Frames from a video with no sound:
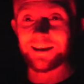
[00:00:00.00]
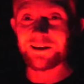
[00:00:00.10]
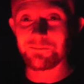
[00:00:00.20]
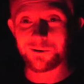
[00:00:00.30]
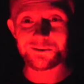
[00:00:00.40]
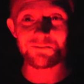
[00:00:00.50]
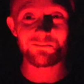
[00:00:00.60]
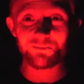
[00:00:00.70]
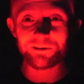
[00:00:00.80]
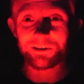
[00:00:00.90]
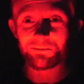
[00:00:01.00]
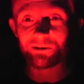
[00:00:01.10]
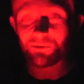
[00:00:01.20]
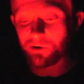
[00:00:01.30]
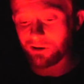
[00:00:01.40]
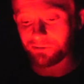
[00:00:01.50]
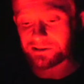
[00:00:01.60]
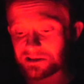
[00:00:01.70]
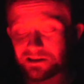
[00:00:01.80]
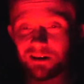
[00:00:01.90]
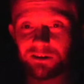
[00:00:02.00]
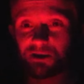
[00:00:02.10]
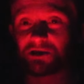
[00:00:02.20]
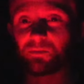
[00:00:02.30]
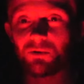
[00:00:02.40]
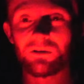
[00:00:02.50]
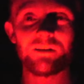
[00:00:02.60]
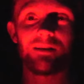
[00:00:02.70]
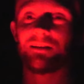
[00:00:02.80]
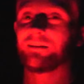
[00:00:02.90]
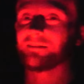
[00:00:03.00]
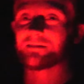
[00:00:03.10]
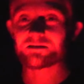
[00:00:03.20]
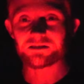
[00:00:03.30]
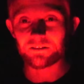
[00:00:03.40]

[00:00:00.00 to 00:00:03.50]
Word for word: and it works really, really well. This is non-adjustable. This is